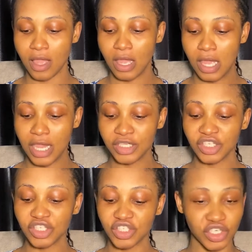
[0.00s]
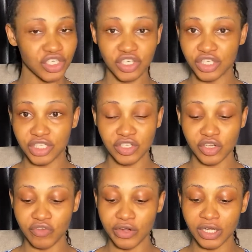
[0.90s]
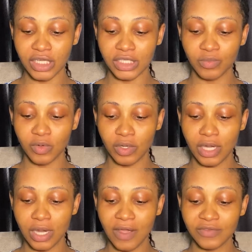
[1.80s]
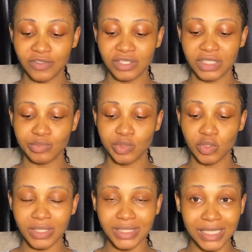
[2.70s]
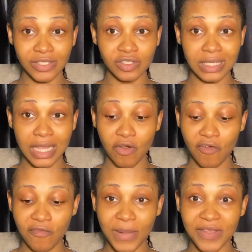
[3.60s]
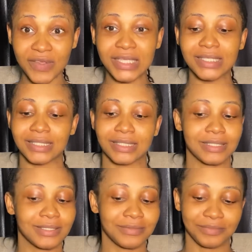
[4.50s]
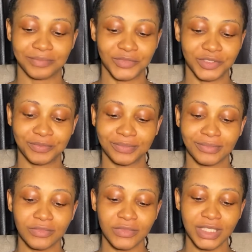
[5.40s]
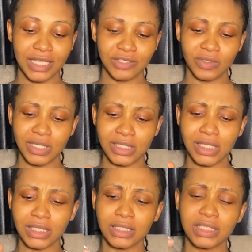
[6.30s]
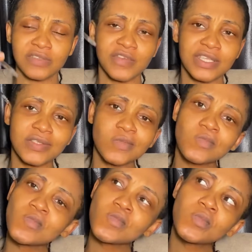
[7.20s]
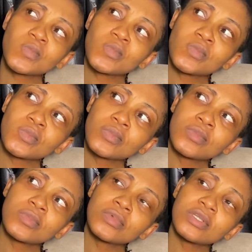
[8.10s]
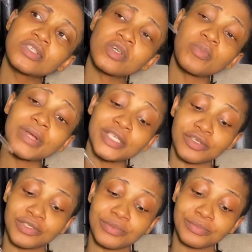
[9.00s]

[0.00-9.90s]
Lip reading: I usually just use this on a regular day, but I have to use it because I took the hair off my face. You guys understand that this face is so precious.